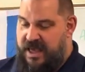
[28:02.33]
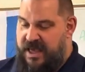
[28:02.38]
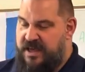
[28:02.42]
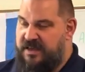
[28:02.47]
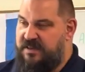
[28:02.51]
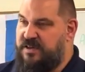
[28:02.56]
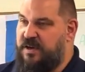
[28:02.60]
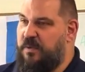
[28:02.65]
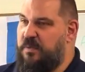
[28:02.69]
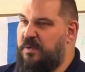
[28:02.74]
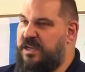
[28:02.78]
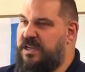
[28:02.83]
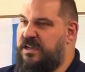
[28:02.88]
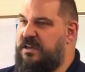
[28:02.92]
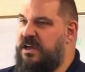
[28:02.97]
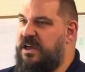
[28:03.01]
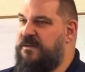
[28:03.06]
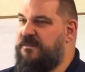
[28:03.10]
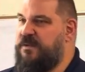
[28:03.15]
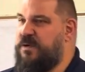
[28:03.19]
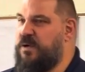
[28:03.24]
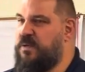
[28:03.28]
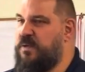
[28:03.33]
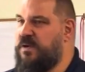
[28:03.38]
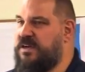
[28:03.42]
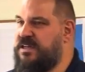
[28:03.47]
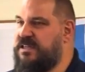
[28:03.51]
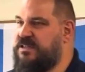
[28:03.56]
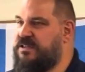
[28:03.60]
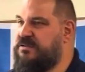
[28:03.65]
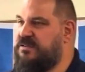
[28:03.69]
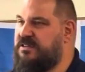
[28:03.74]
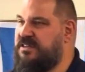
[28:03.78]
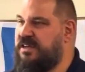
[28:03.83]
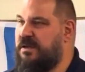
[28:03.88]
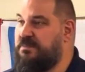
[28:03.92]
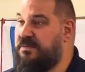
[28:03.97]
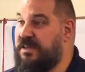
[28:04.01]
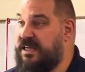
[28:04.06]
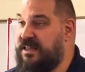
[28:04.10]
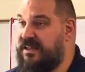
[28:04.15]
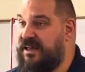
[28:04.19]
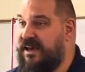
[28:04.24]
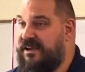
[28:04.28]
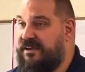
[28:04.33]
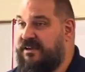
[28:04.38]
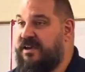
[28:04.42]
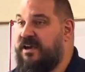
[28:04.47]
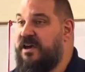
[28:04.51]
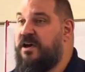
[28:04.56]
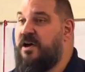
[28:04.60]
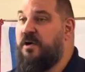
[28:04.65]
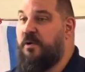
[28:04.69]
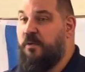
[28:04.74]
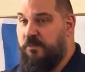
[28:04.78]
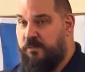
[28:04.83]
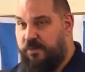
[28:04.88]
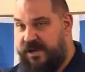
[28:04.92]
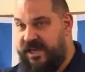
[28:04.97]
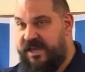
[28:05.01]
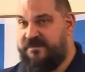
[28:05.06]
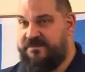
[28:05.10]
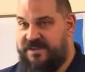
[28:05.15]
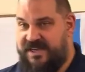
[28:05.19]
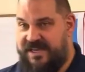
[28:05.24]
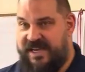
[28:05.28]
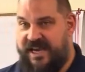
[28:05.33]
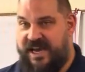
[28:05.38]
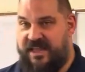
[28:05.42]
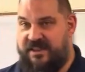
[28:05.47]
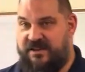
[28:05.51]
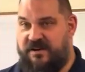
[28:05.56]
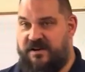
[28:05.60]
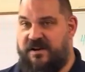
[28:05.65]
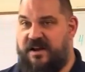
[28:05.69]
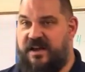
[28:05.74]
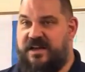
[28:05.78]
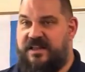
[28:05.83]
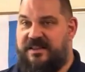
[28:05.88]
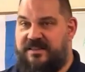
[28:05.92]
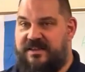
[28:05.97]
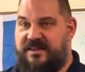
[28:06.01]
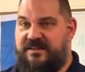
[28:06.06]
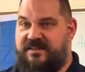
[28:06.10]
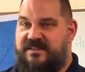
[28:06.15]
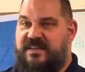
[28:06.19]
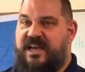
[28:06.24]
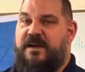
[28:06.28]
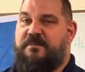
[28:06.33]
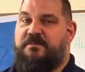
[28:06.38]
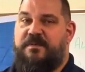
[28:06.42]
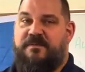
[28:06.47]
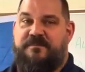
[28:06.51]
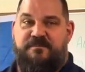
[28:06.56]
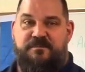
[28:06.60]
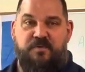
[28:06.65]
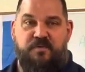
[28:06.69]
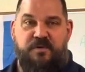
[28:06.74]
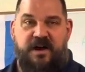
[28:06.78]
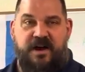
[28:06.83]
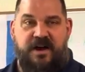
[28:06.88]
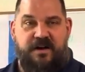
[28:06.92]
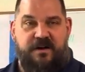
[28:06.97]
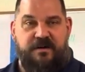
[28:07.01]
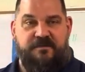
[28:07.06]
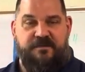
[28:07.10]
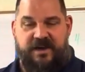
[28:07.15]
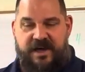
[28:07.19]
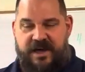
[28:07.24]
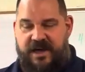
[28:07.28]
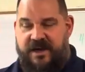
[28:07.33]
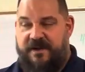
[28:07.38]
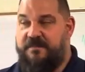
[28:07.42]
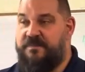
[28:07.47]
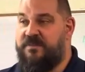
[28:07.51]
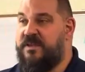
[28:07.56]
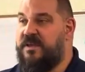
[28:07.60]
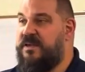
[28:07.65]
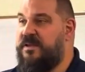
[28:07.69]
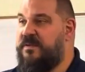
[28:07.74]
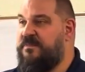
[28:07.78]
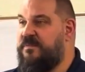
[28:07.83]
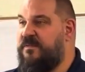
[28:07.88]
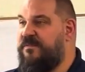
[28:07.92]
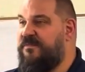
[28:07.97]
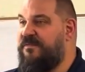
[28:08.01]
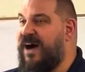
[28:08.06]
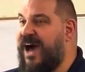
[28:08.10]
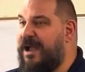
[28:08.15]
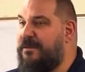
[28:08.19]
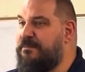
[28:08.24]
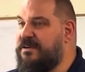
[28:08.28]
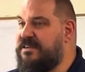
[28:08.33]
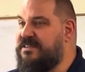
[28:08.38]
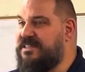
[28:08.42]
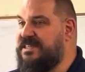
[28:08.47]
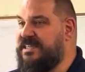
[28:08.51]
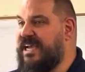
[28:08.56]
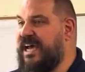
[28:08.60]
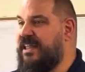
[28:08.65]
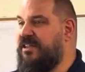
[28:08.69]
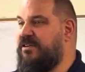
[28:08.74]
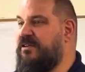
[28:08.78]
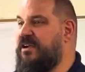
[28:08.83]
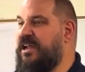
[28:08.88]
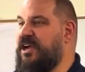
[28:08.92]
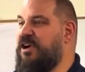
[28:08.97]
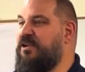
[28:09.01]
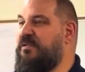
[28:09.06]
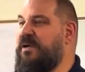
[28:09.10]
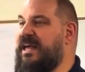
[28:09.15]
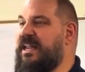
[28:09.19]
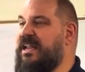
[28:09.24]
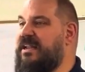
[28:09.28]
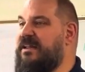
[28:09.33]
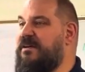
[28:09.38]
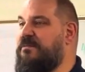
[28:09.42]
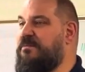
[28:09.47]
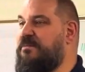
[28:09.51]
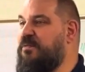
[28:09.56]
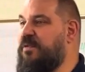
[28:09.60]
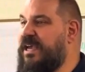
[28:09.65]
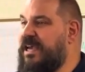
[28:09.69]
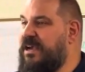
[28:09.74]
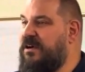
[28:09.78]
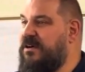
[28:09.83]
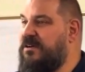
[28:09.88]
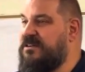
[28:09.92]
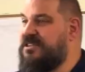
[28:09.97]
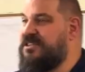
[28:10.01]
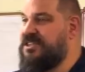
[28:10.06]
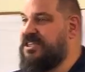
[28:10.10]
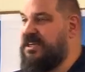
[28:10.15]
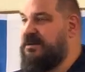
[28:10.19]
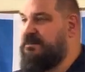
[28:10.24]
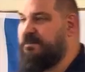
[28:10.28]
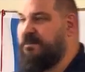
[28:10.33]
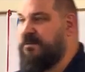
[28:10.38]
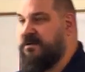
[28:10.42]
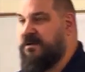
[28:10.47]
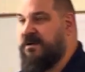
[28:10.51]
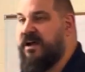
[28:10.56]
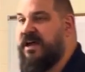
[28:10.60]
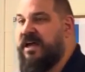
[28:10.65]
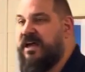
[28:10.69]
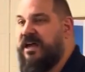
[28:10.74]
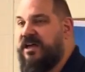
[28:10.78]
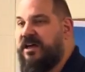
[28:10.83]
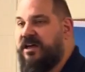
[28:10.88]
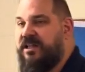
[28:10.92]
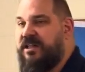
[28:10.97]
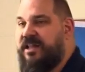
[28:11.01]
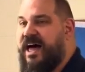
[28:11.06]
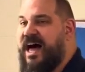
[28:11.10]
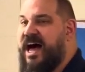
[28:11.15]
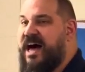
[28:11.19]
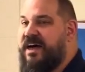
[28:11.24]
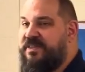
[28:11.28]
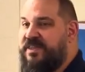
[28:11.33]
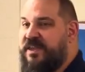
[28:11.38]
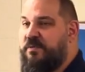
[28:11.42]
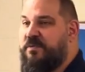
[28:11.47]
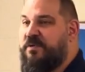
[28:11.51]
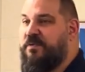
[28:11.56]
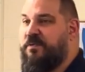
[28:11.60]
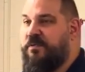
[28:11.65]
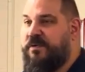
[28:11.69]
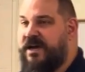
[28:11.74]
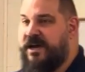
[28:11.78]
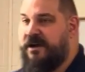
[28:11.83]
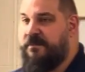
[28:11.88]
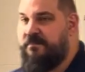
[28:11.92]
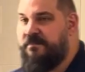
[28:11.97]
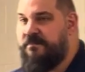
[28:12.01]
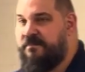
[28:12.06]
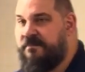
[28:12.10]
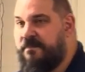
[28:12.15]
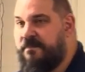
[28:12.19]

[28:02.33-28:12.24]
So if you were to do something like weave together these type of fibers together, and it created a weaker, cheaper cloth that would rip,